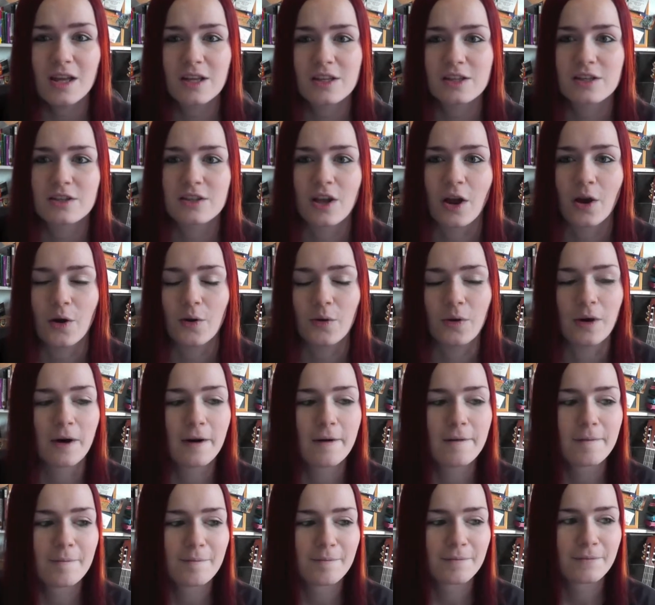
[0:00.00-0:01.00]
So
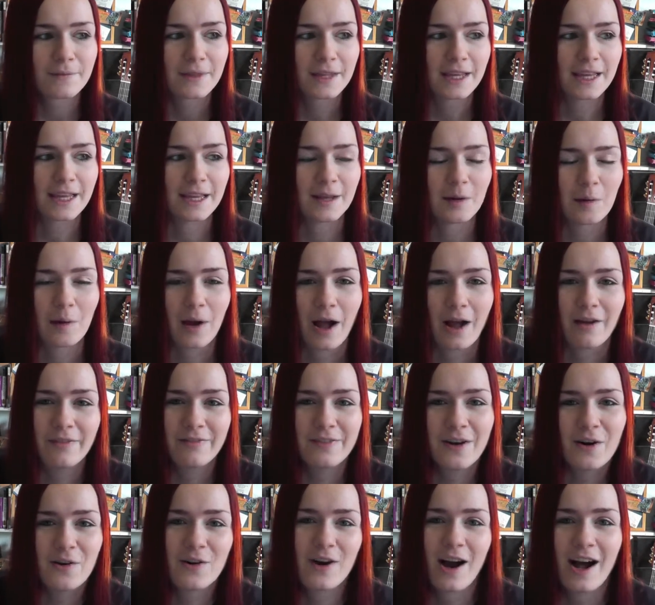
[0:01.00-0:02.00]
I
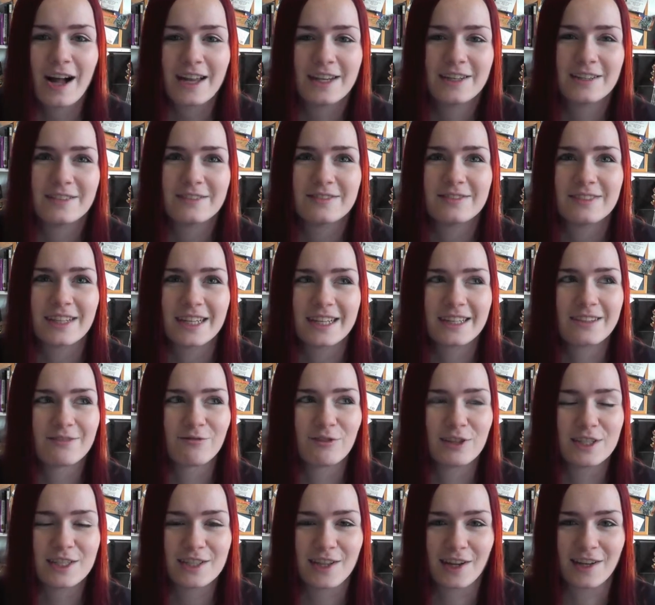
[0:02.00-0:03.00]
felt kind of like
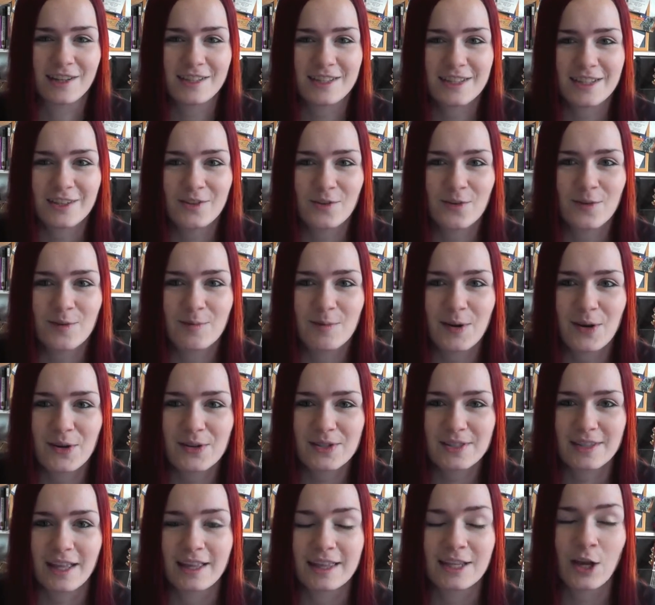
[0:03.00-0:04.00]
redundant
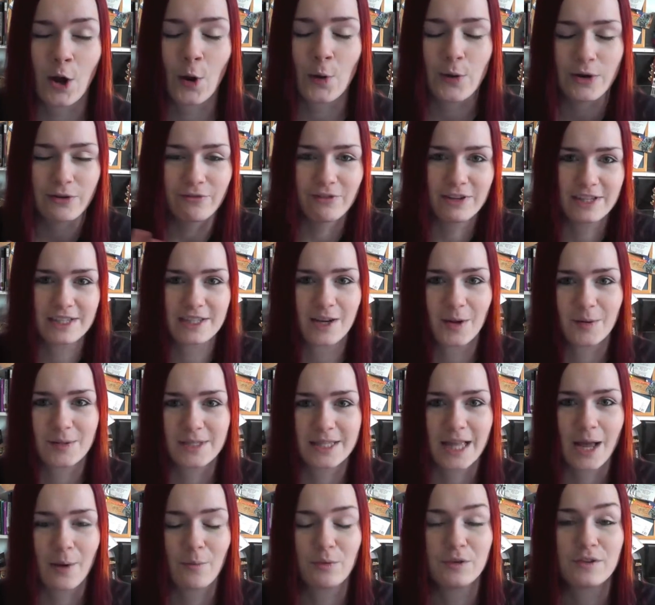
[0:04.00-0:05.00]
almost, like the only reason I was
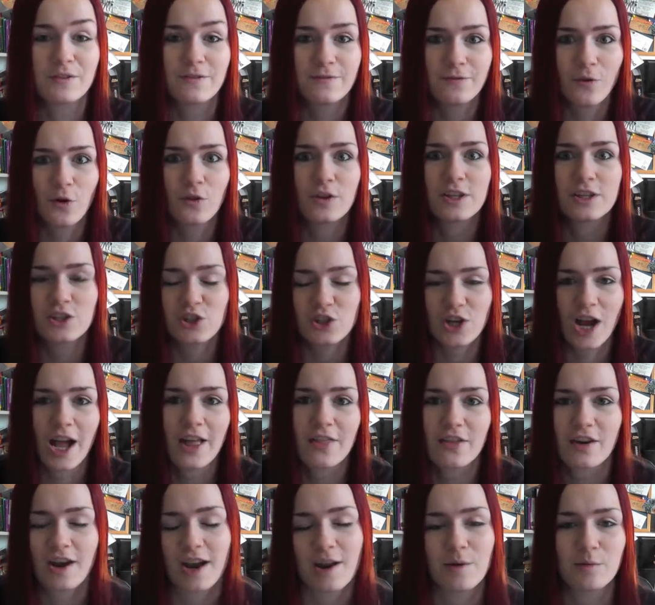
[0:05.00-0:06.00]
there was for this
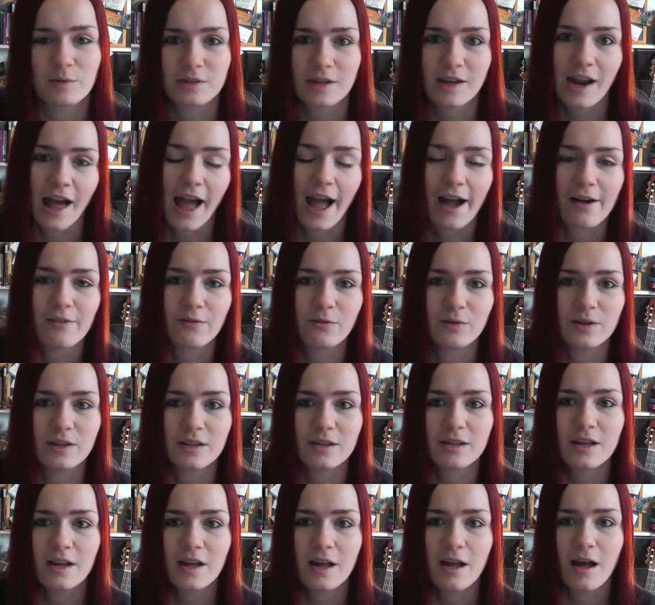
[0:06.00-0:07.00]
chat that I was going to have
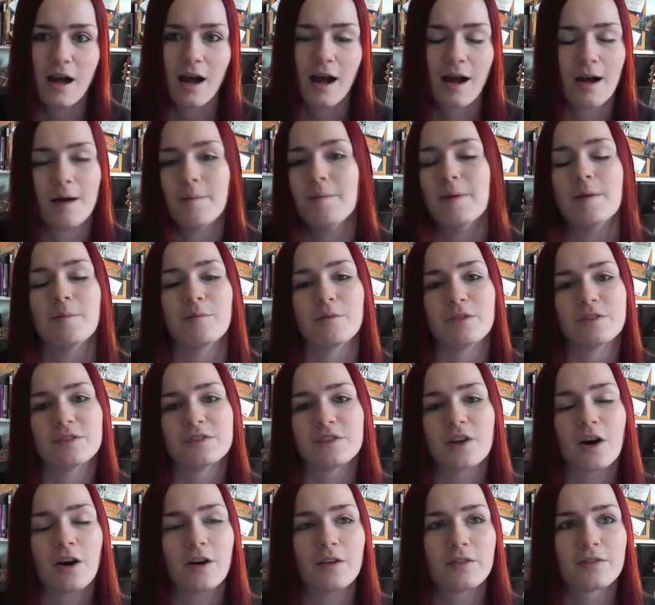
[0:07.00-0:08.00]
with a member of
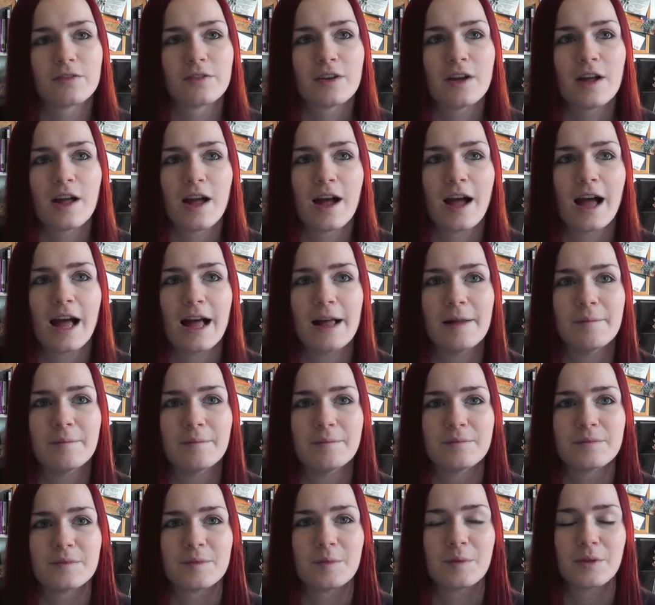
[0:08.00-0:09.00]
staff.
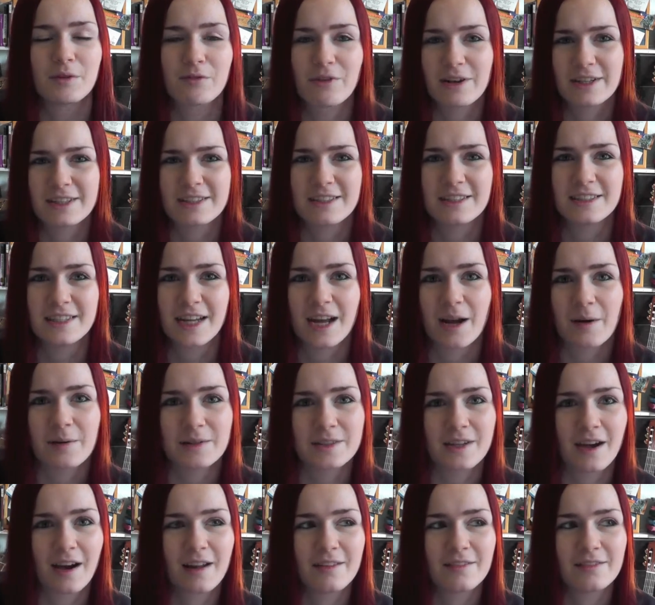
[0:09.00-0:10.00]
For the rest of the day I
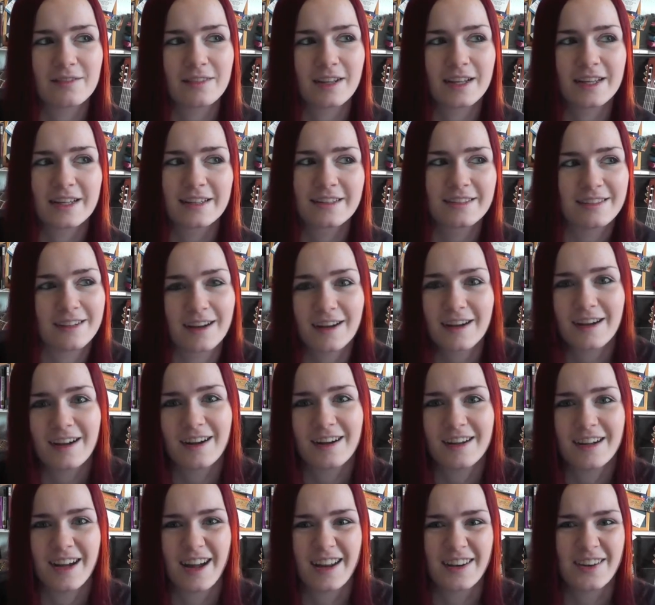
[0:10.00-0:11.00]
was kind of like,
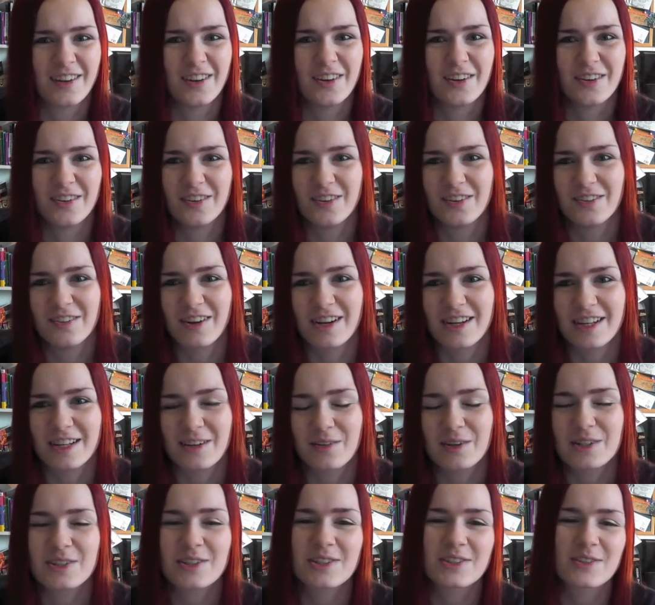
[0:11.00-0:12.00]
I know already,
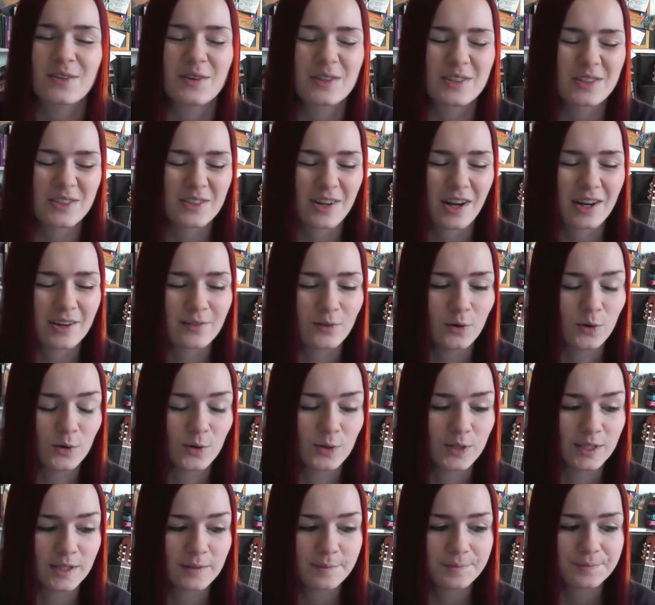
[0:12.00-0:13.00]
which is kind of
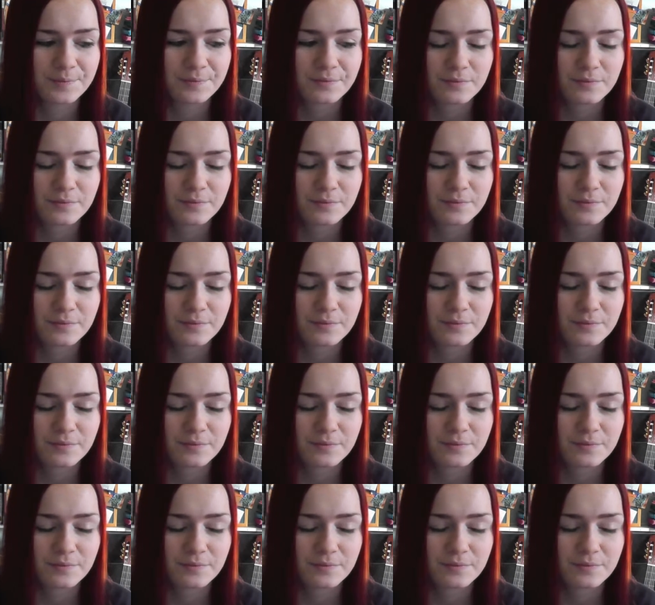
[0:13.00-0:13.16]
awkward.